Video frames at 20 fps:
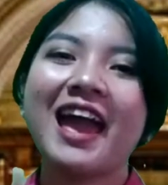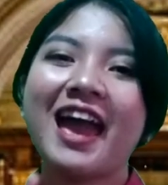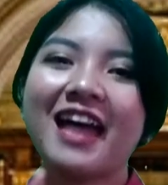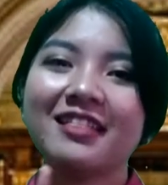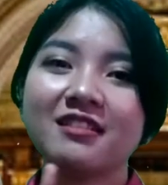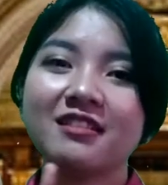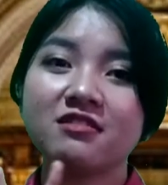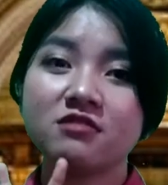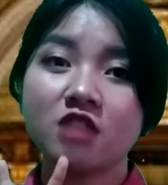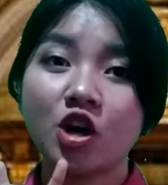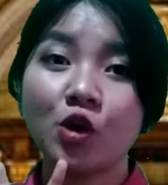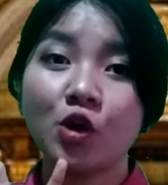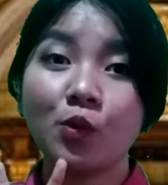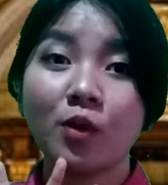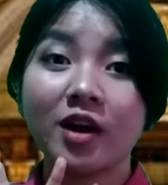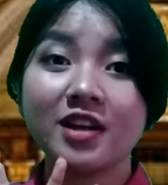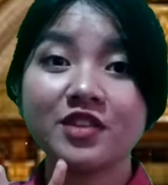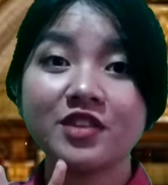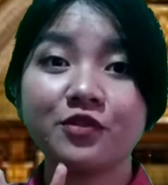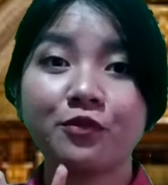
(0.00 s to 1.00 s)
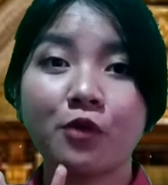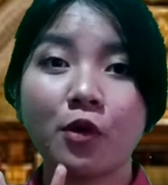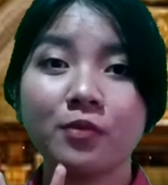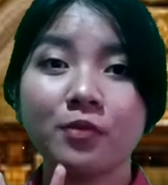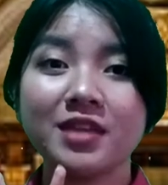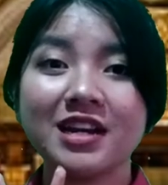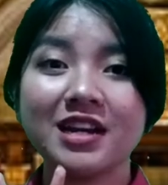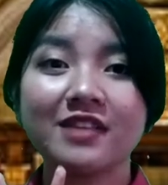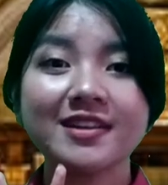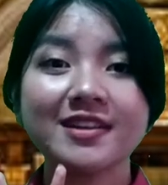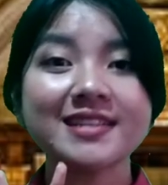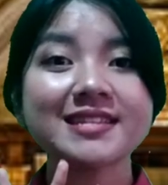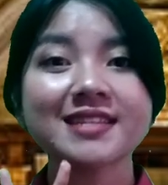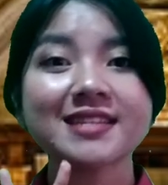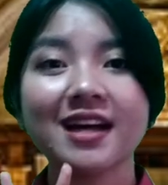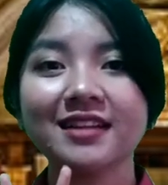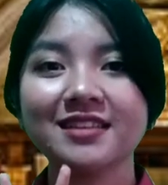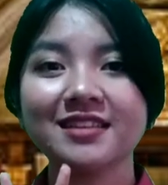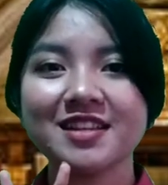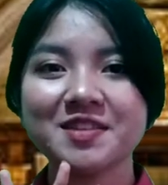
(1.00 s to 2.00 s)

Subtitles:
and the third one is from the result